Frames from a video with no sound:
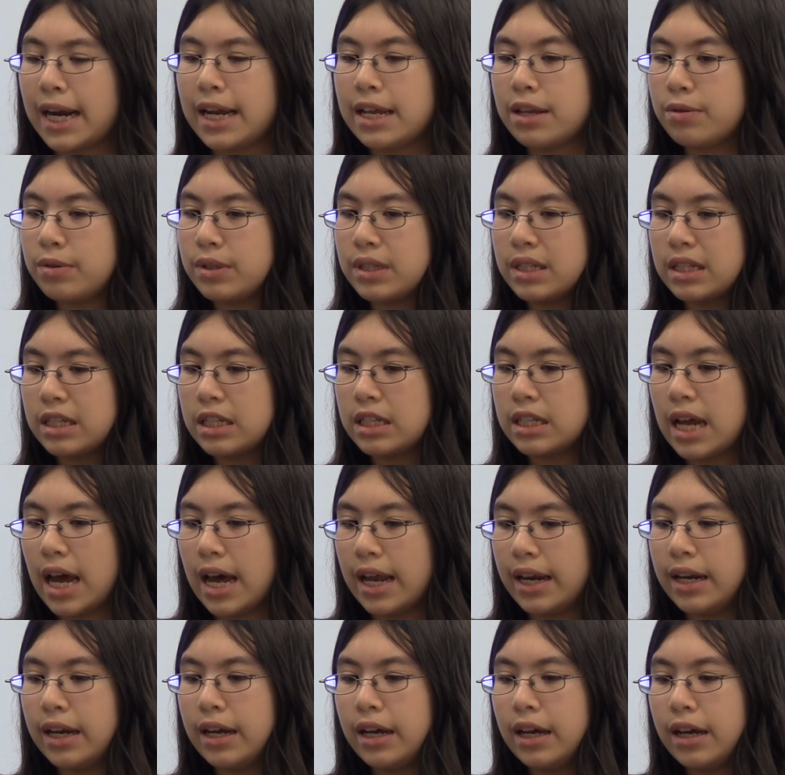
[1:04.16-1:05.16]
I use
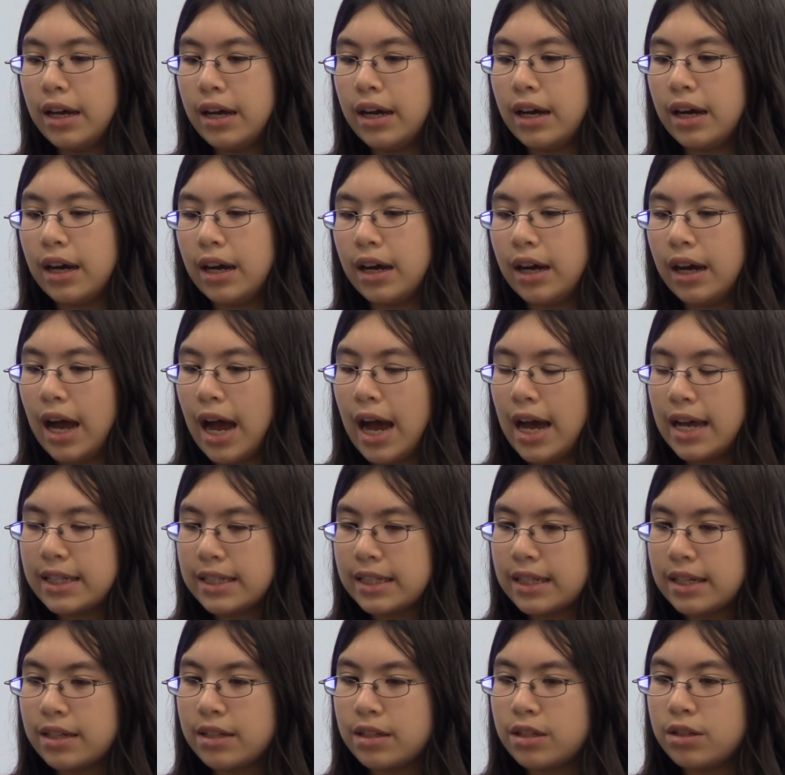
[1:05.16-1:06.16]
instead? uh,
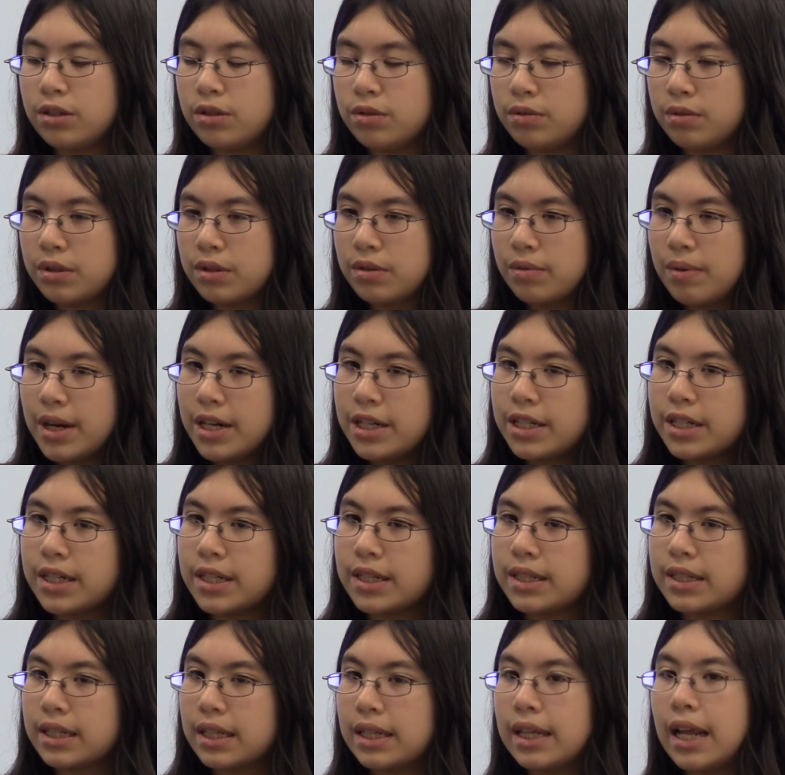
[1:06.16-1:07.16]
asking students
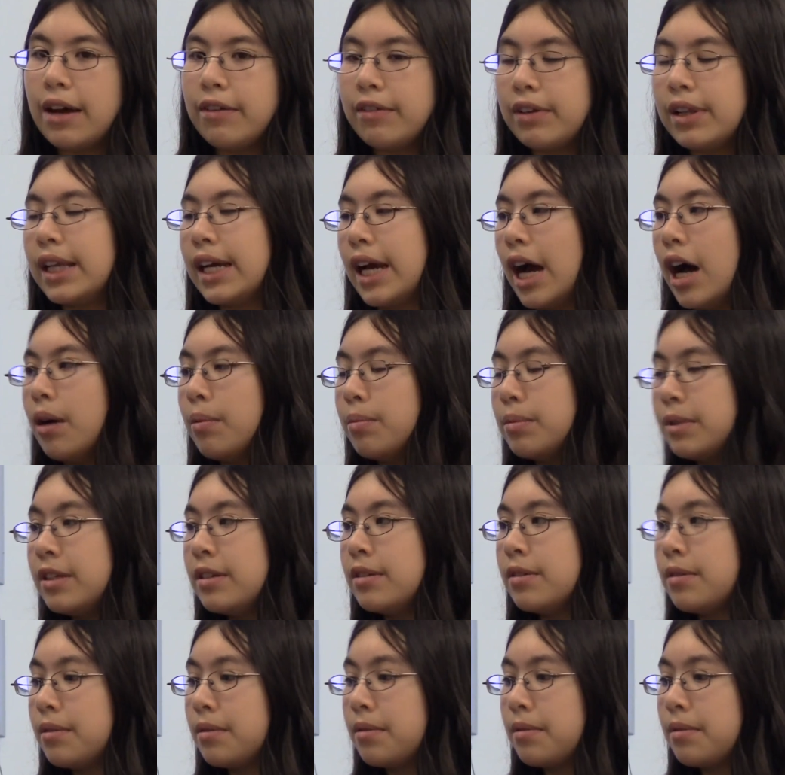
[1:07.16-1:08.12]
questions, and that really helps.